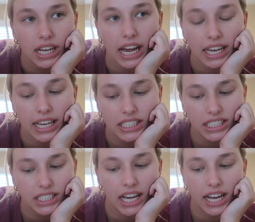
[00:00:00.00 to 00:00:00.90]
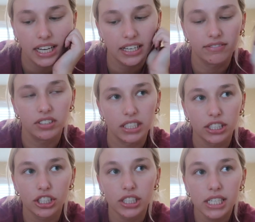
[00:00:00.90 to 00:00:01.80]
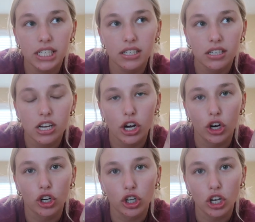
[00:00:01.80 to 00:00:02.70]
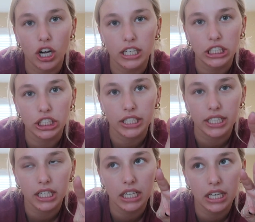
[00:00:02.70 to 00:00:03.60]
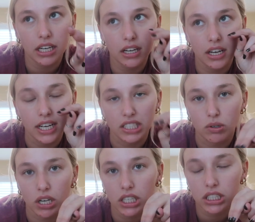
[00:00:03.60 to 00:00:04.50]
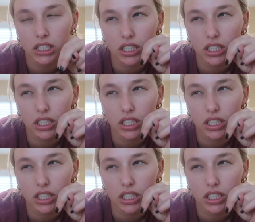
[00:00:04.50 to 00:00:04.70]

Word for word: I can't decide if dishes or laundry is worse.